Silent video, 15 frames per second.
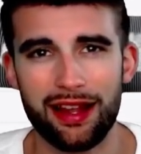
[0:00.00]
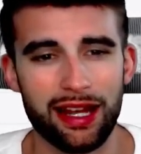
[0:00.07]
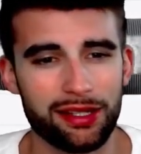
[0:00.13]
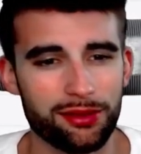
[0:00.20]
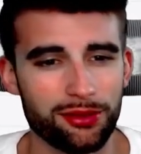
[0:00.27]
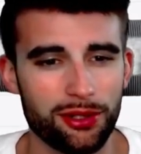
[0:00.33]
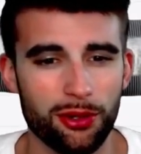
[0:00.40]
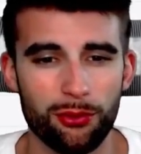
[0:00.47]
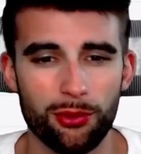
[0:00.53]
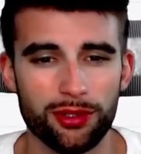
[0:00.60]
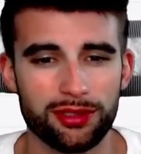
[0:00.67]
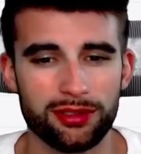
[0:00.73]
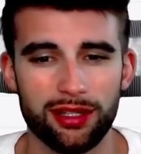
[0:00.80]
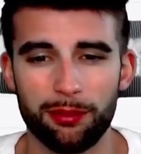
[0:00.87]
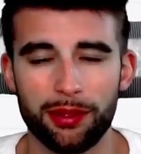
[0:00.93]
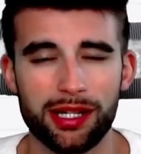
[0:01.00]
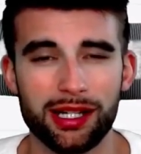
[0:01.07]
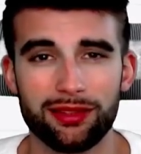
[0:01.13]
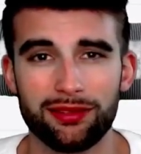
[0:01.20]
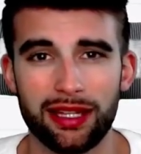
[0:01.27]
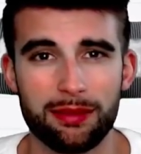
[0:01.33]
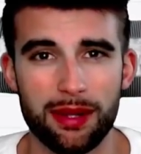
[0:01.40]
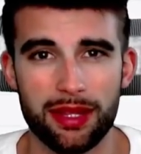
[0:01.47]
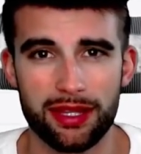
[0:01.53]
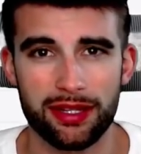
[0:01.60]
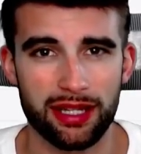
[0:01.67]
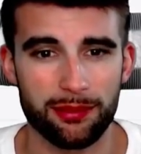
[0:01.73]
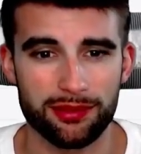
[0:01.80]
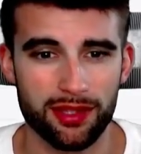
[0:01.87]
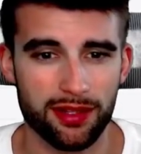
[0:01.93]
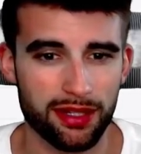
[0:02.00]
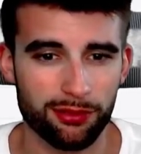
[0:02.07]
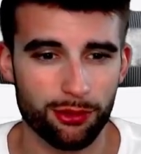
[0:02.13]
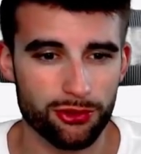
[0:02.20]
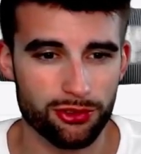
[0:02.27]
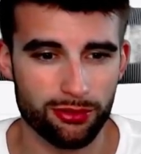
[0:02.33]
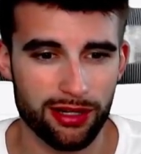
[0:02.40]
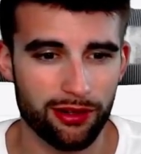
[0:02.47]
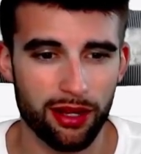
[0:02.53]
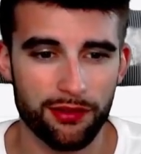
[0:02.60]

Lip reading: I don't know what I'm going to like by the time Sunday rolls around.